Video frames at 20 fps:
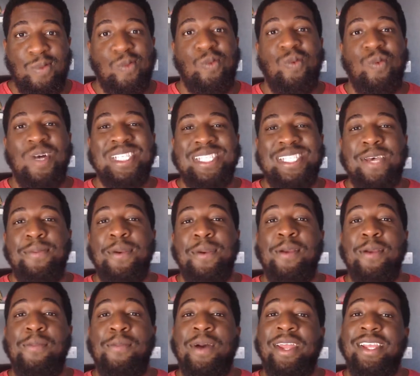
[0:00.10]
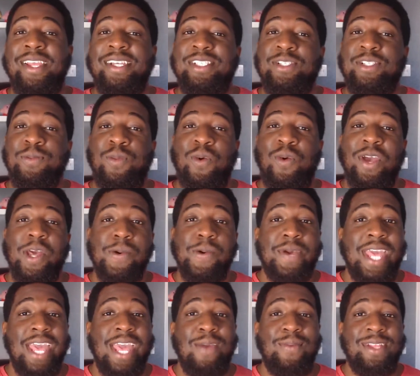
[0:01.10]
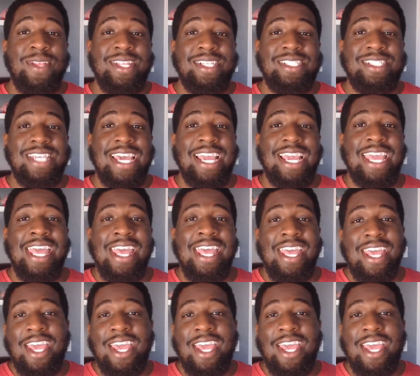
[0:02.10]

What's up, everybody? It's your boy OK with the Tech.